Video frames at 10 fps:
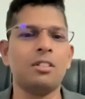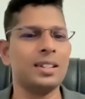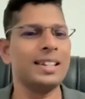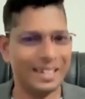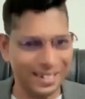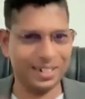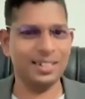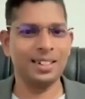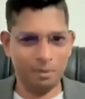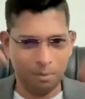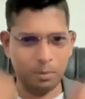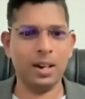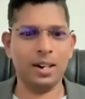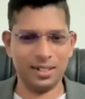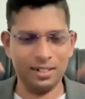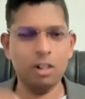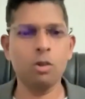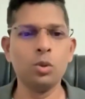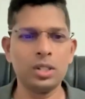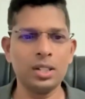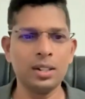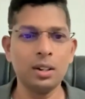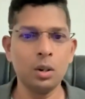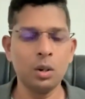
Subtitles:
or the inner part, the roots